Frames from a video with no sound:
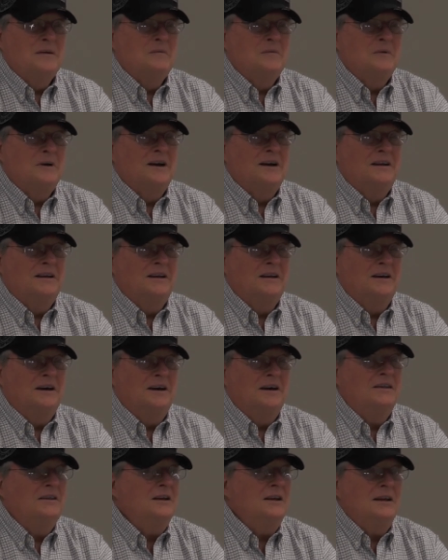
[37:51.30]
But
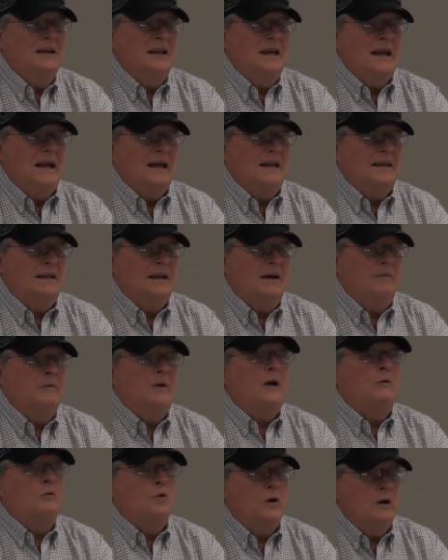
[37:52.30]
other than
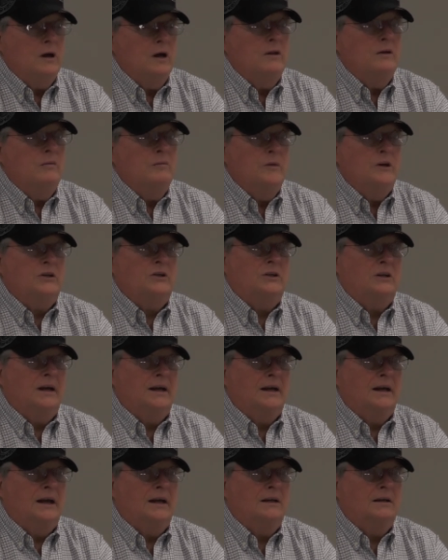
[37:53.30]
that, one other mission
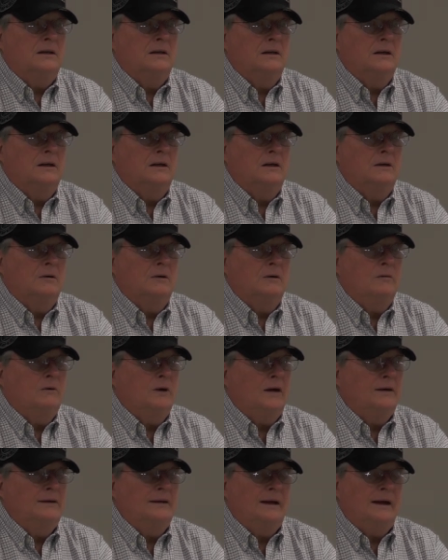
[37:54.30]
I got,
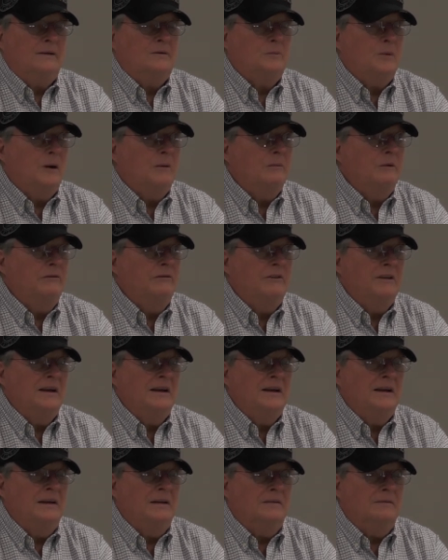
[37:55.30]
I was probably
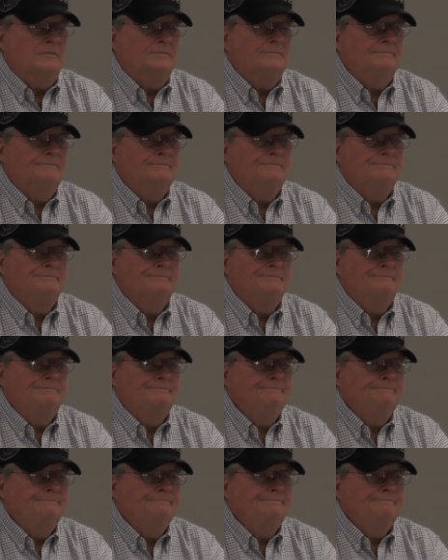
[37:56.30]
flying it
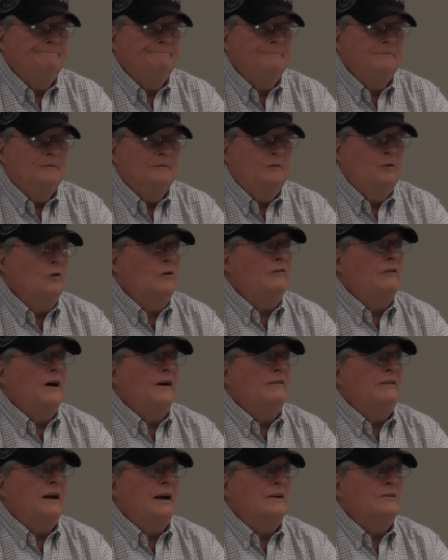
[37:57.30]
4,000
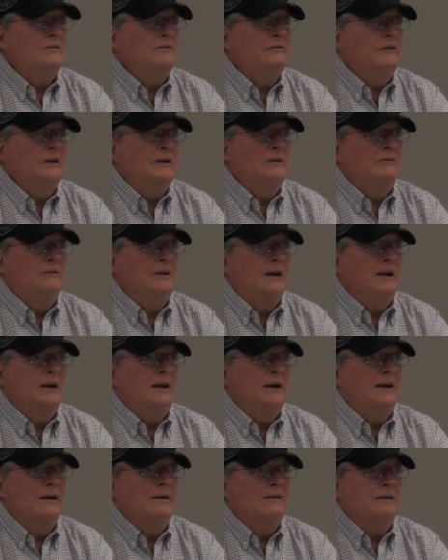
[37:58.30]
or 5,000 feet, if not
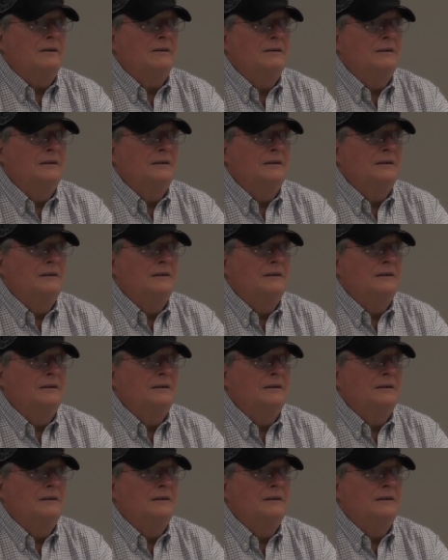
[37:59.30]
higher.